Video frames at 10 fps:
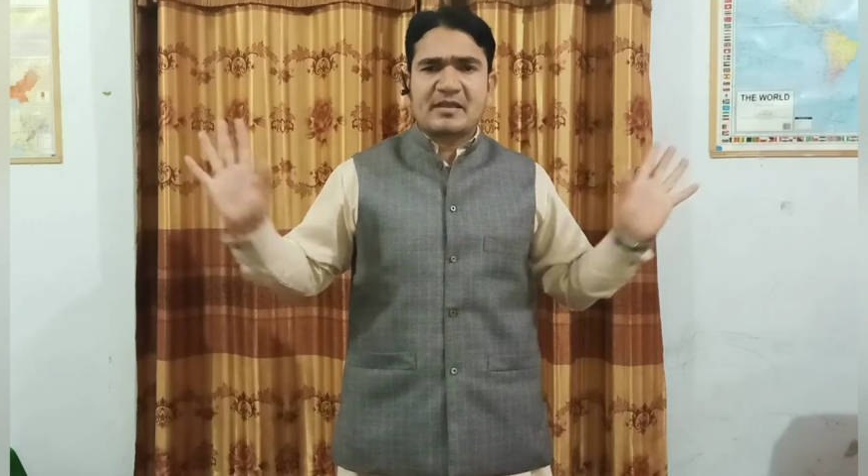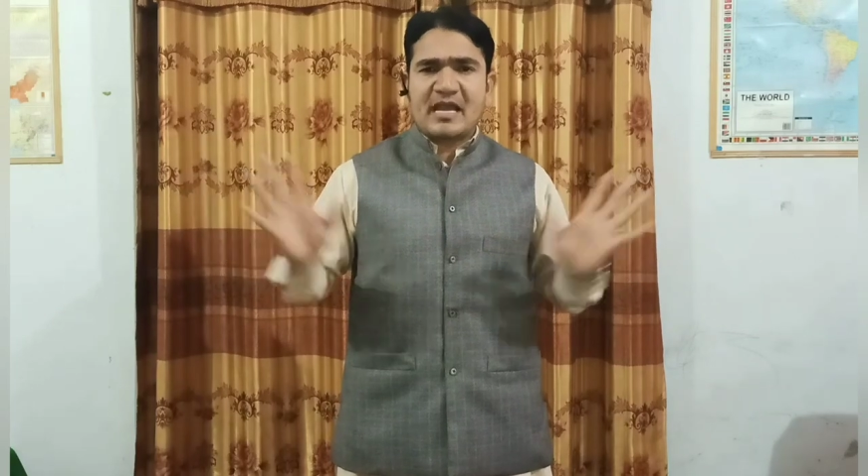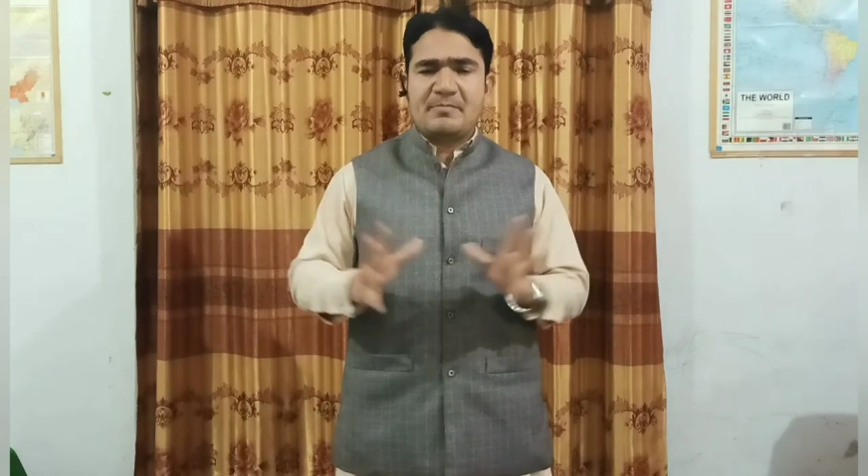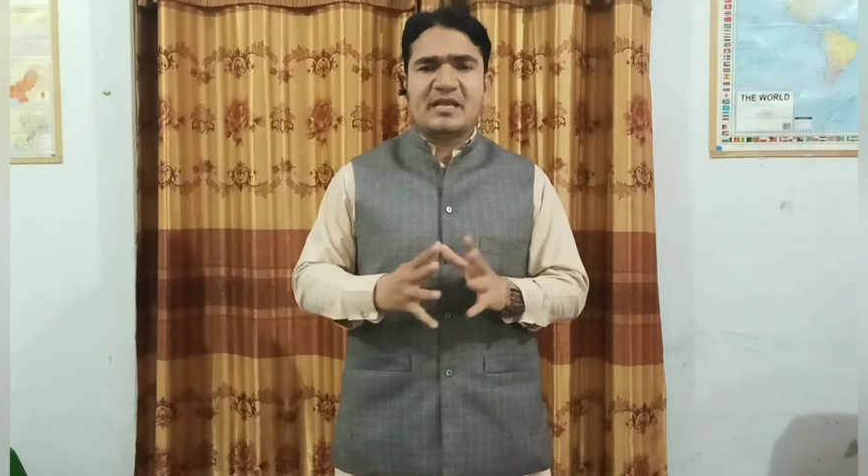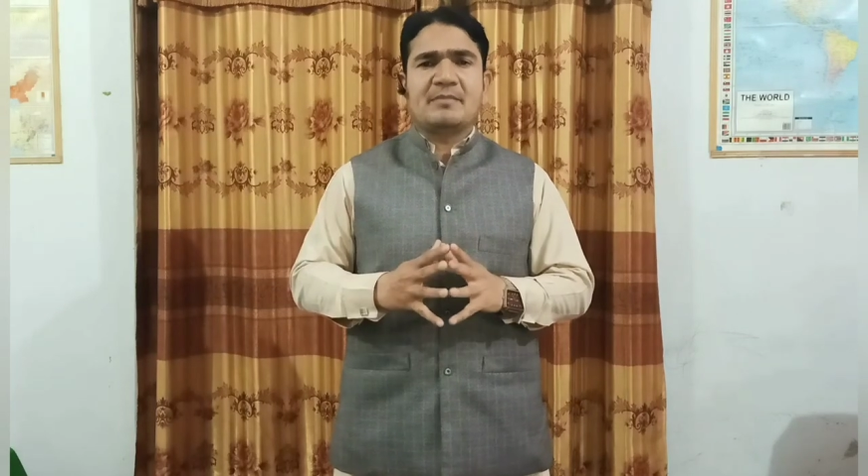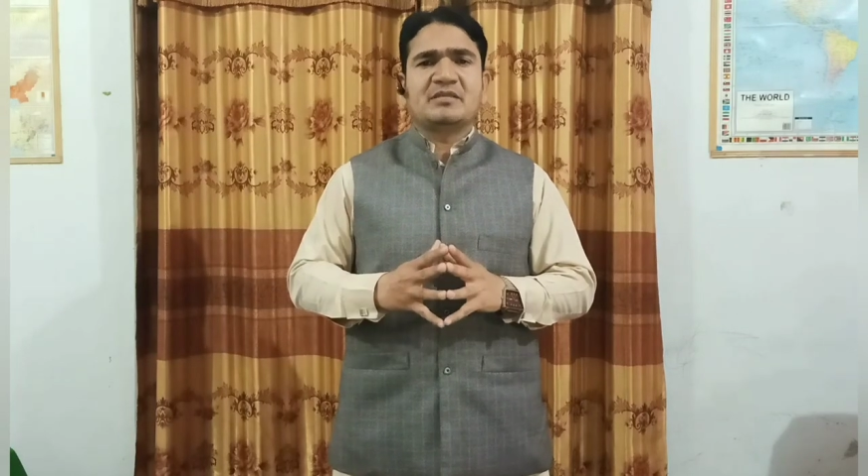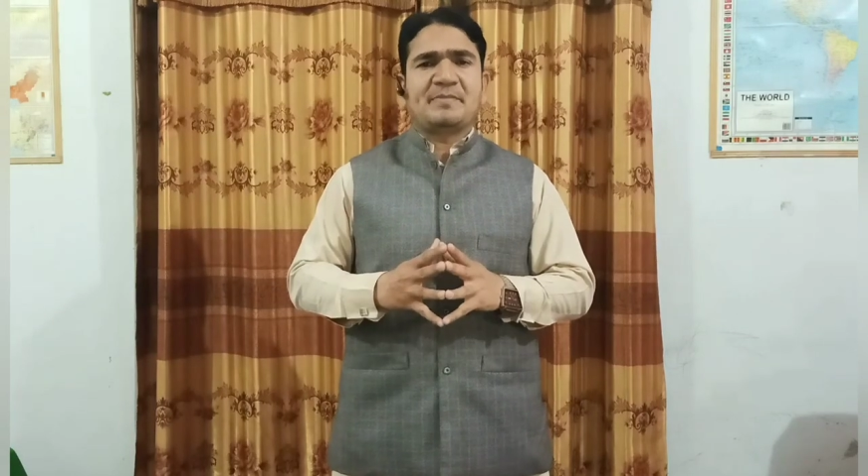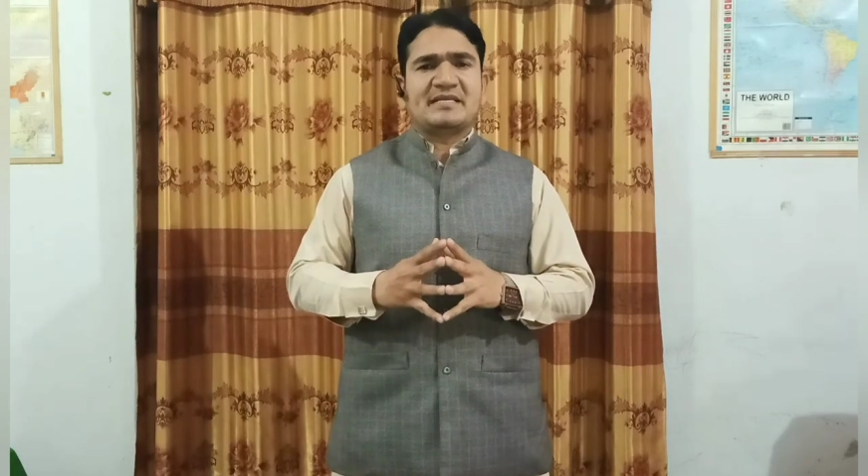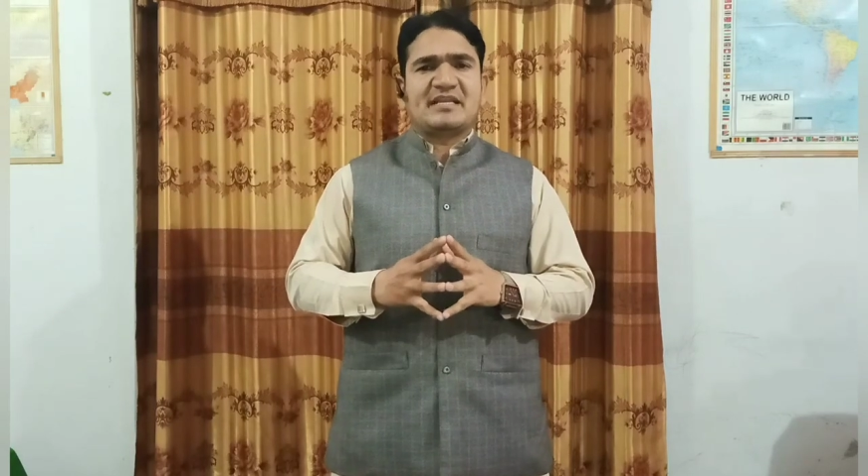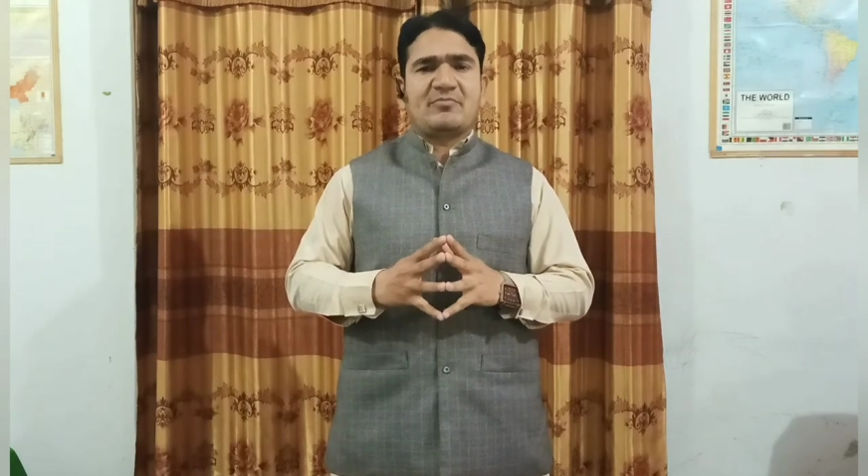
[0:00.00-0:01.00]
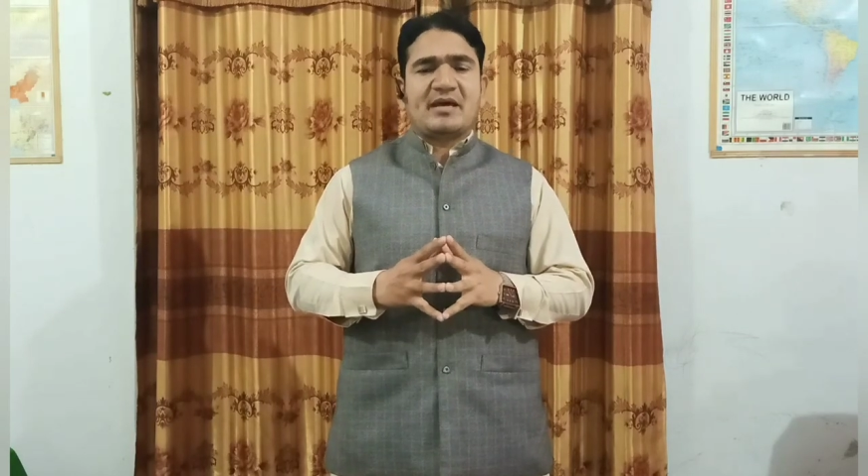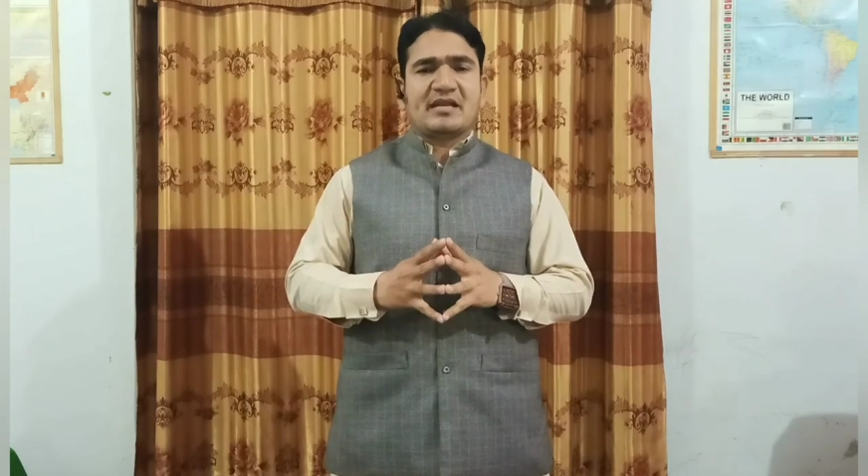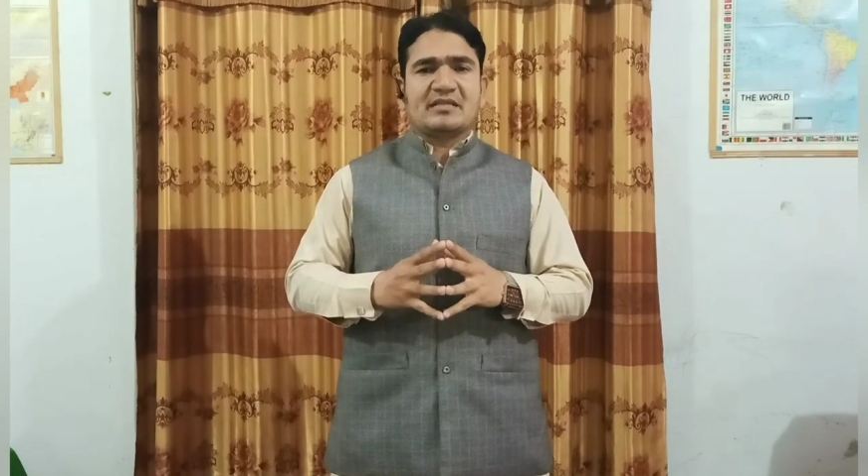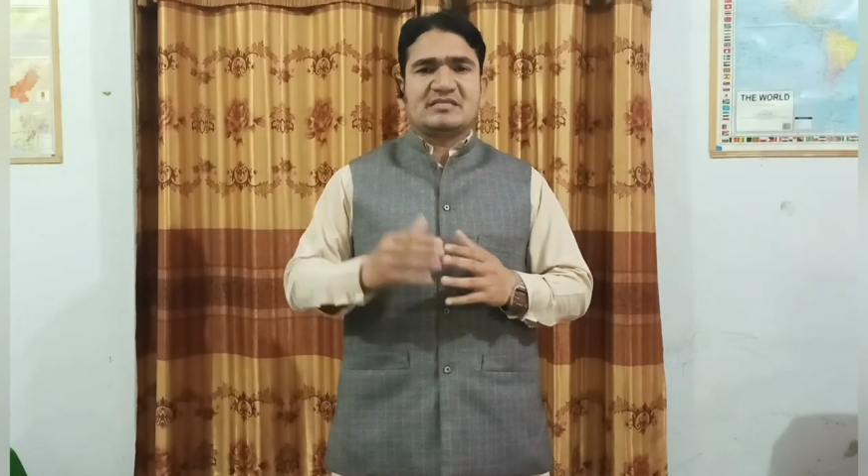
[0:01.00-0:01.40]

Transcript: can become the president of America.